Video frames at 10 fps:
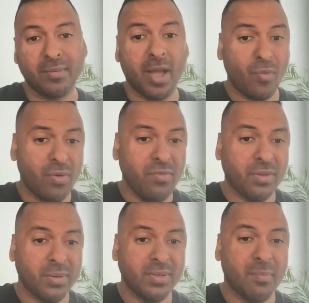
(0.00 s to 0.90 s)

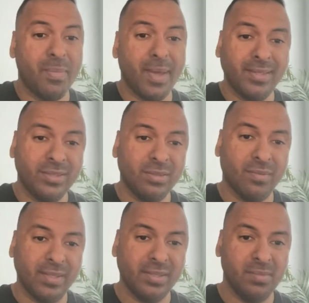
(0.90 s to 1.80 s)
However, the basis of
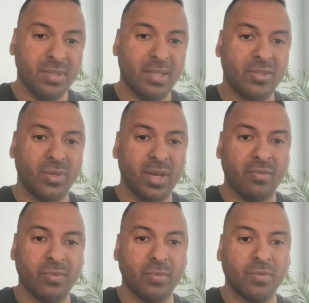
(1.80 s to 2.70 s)
estimate that you have
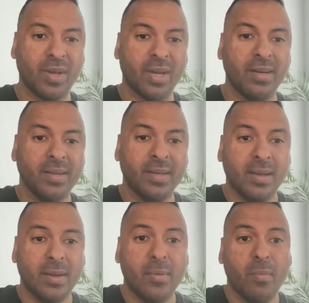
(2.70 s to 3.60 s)
to provide
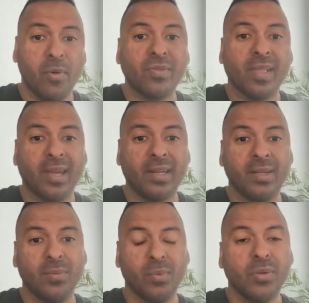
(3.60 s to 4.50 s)
most
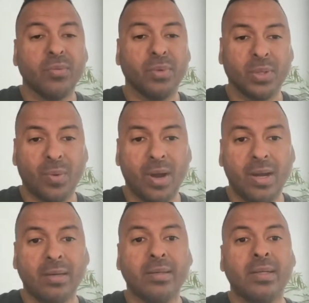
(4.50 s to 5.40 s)
likely will
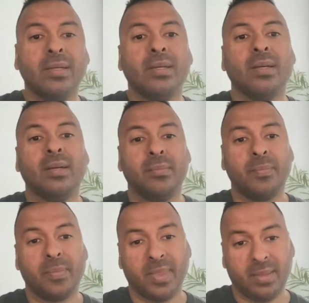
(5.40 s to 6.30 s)
require
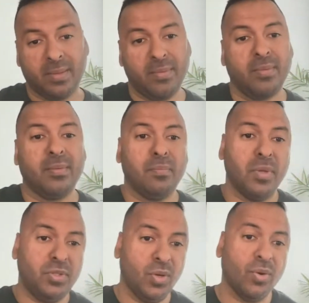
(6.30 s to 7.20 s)

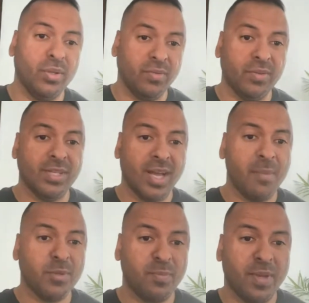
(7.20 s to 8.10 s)
majority of your
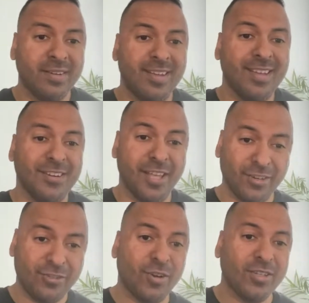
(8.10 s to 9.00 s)
time spent in data
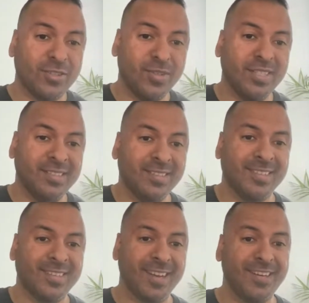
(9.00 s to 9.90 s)
structuring
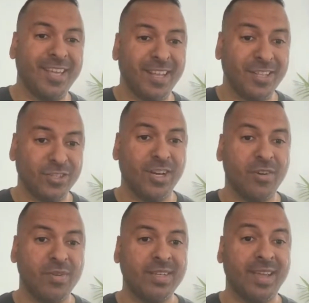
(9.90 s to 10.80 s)
and data
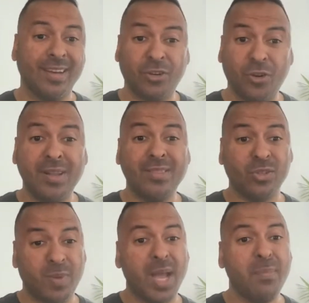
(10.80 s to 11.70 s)
engineering and creating this
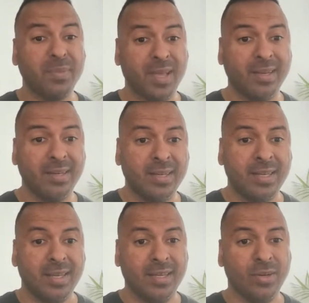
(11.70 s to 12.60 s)
pipeline
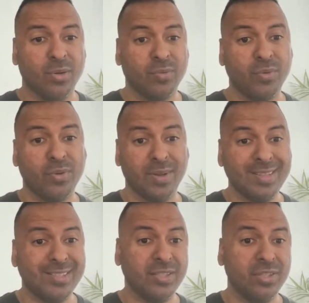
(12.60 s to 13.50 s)
in order for your
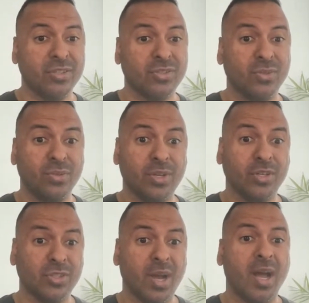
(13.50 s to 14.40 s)
engineers to do their
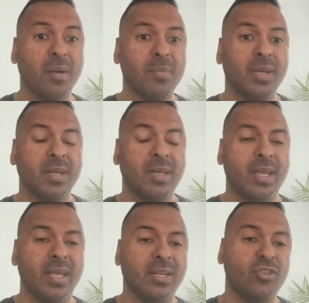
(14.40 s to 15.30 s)
job
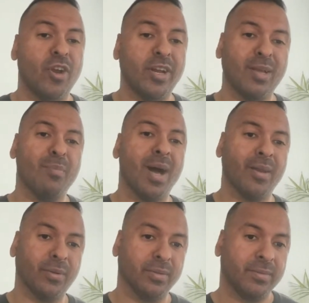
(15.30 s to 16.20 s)
in training a
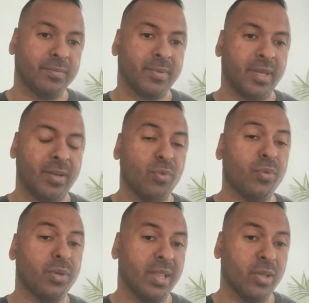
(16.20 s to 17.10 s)
model. And
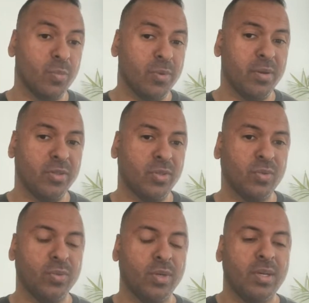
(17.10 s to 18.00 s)
we'll get a little bit
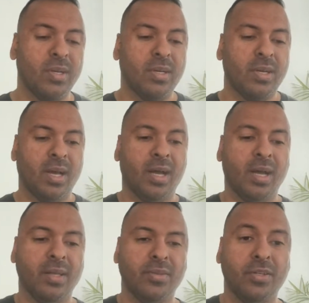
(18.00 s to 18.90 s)
into
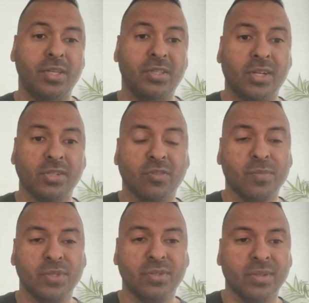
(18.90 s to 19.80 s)
the details of
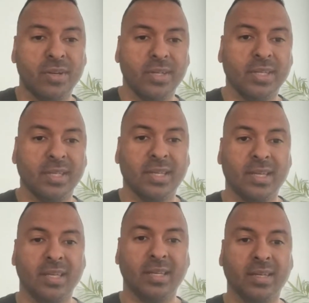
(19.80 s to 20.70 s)
machine learning
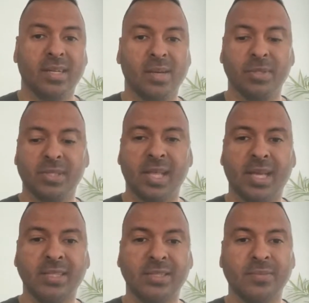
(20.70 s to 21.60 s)
in coming
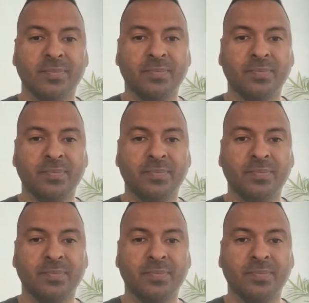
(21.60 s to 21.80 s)
slides.